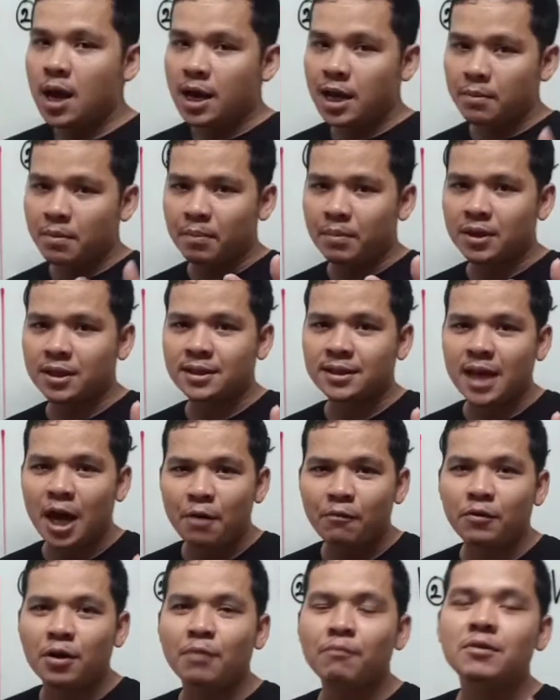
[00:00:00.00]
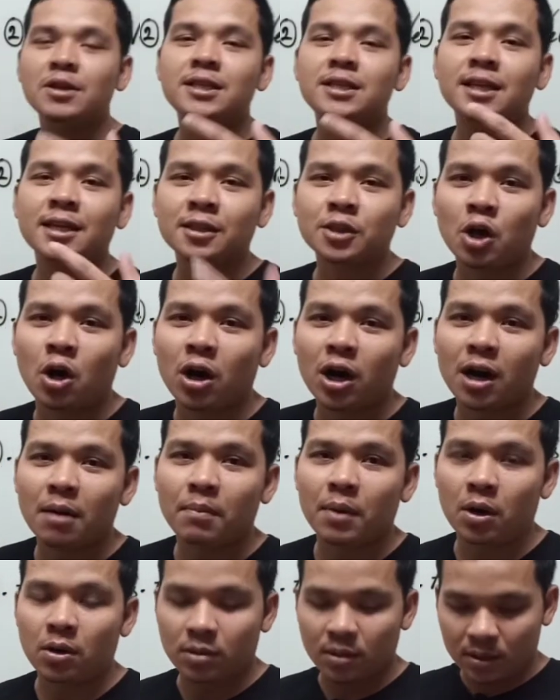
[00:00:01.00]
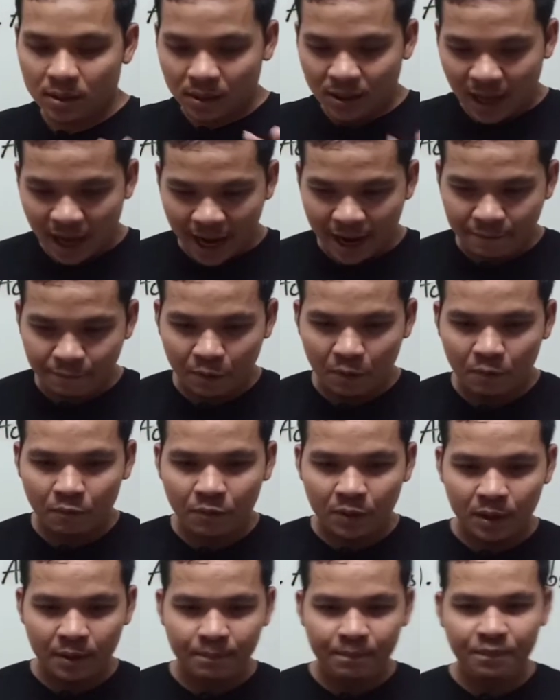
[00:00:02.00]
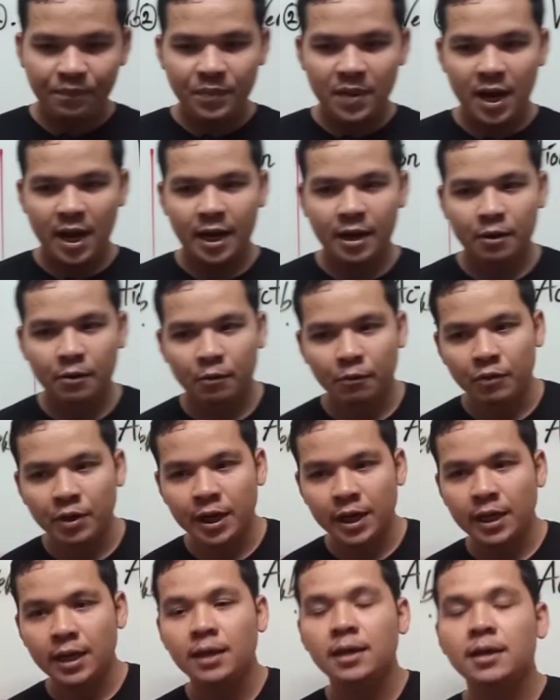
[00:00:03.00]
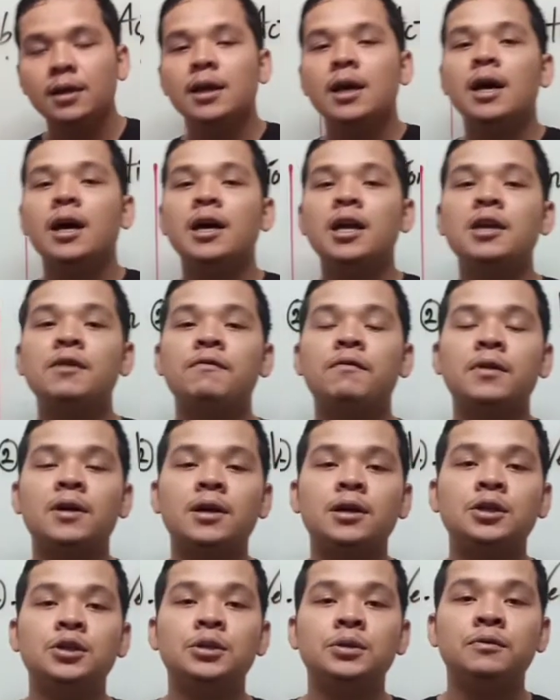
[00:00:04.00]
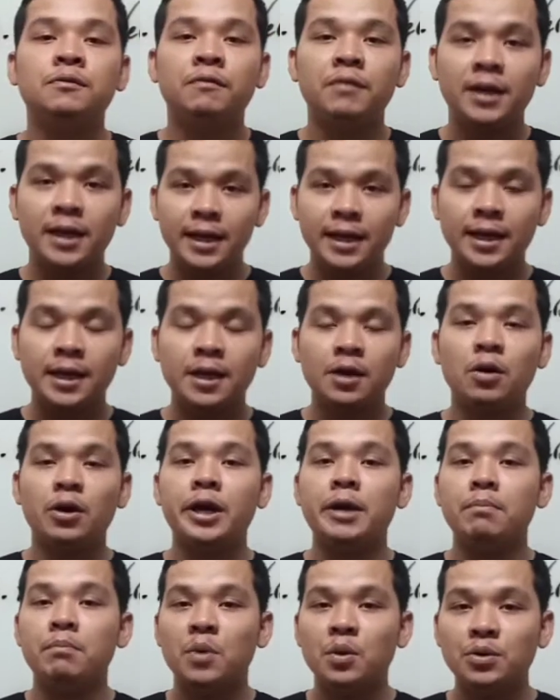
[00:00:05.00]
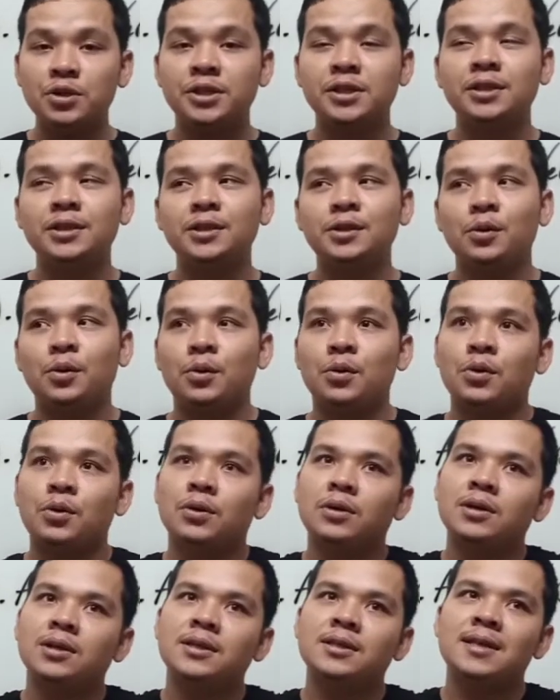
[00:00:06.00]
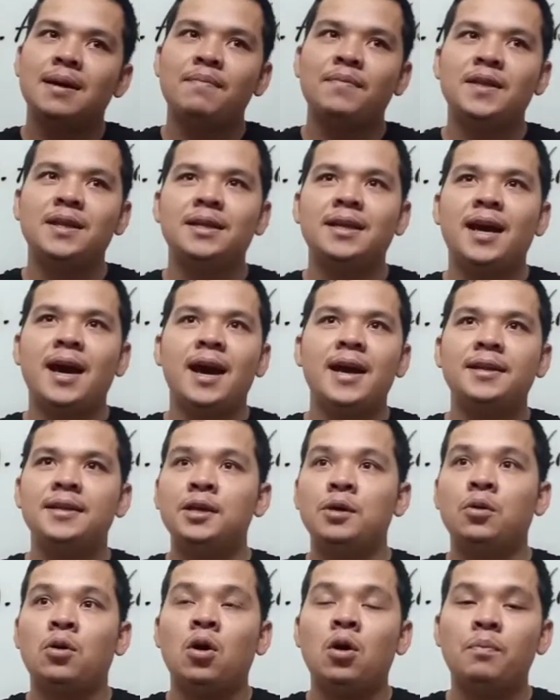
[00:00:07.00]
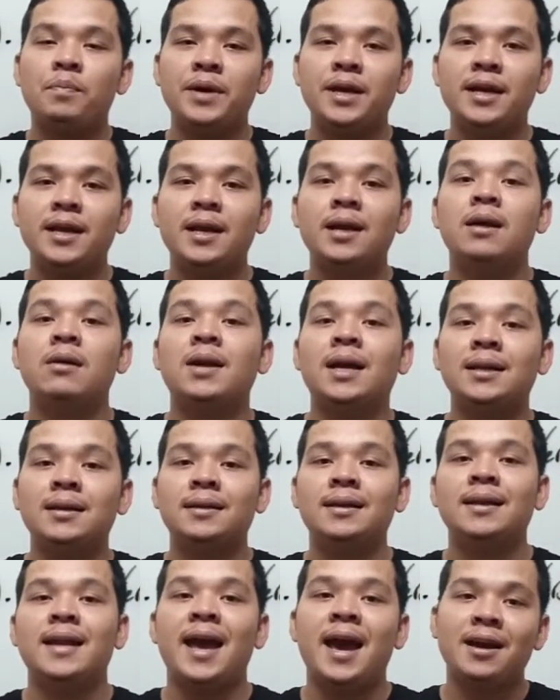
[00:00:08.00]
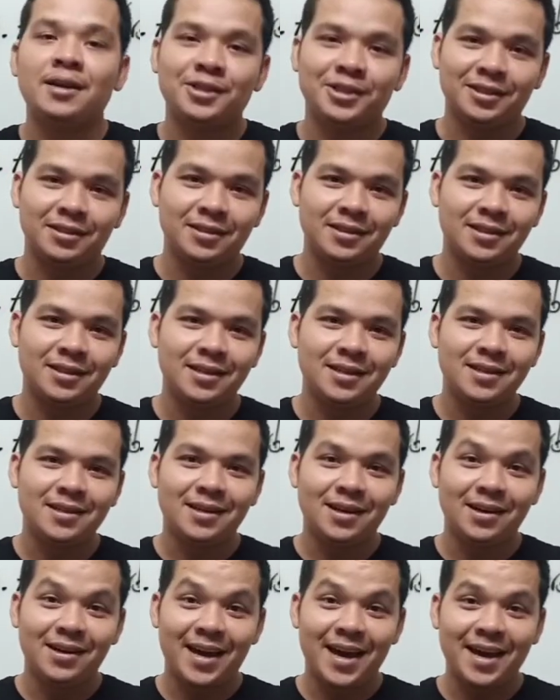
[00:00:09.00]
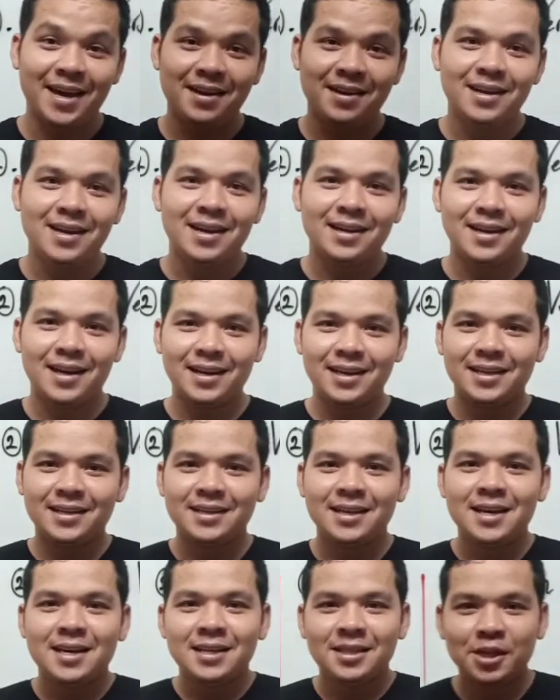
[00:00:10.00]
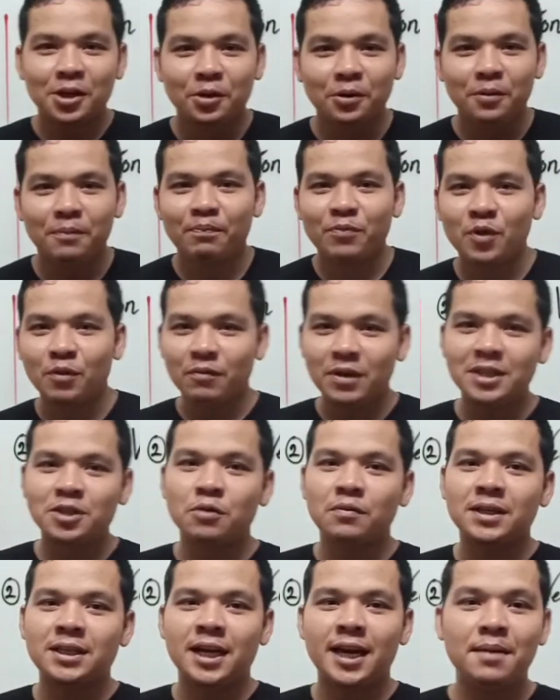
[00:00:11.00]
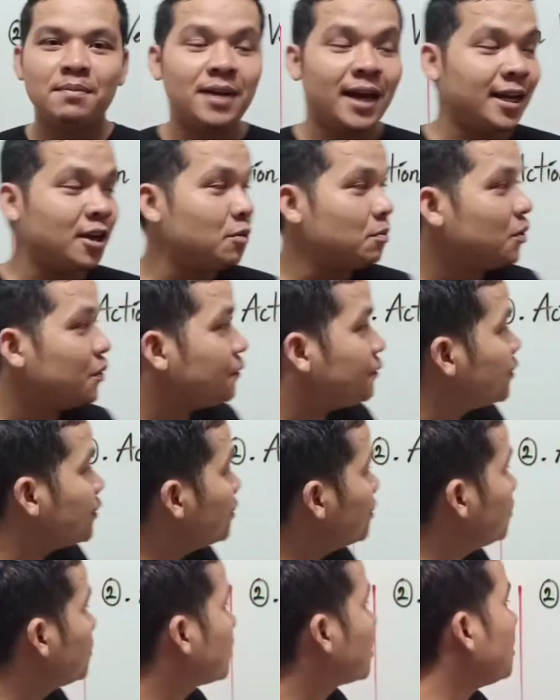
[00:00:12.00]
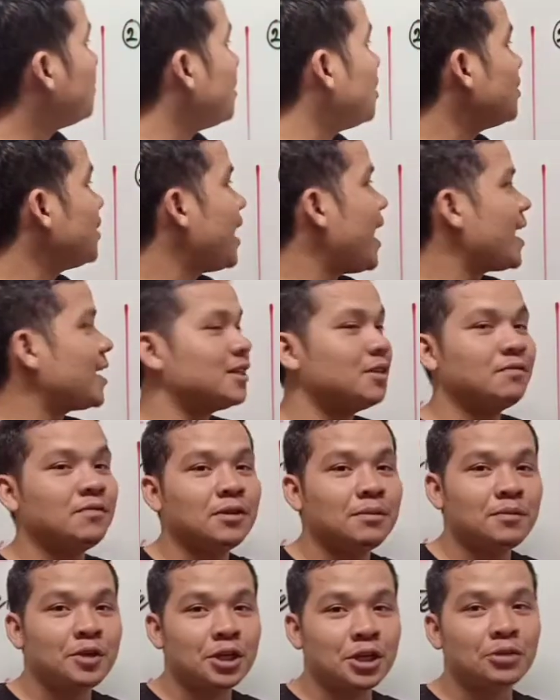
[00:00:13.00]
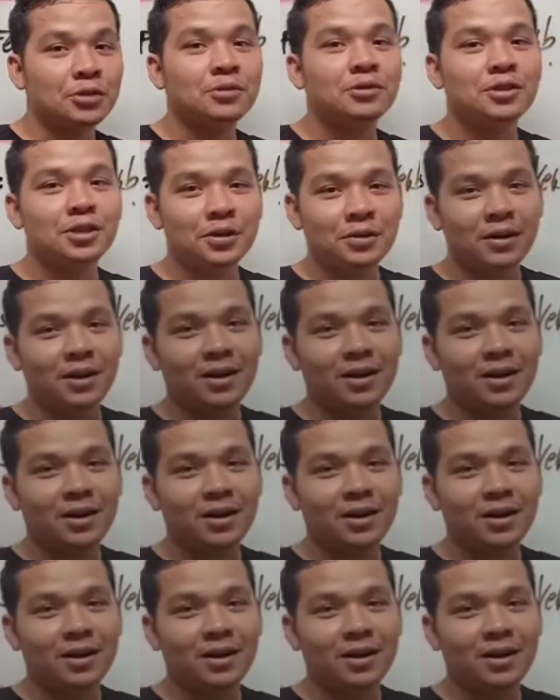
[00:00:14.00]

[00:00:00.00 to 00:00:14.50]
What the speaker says: remember stat verb, we just talk about type of verb that we refer to feeling, emotion, or something, the idea or opinion rather than actions. Okay, like this. So don't waste over time. Let you move to about action verb. Go